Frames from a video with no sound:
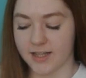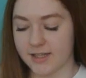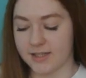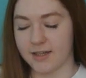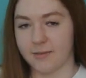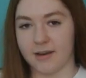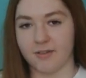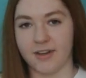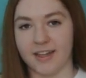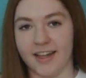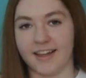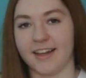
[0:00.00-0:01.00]
see my
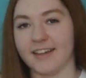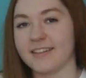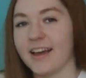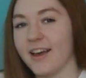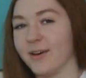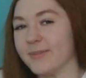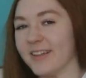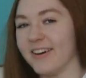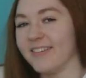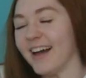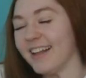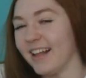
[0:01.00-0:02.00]
green leggings. I hope so.
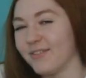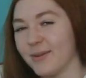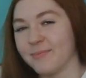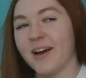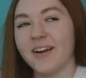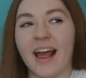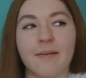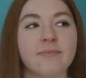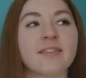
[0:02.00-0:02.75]
I love them. Okay.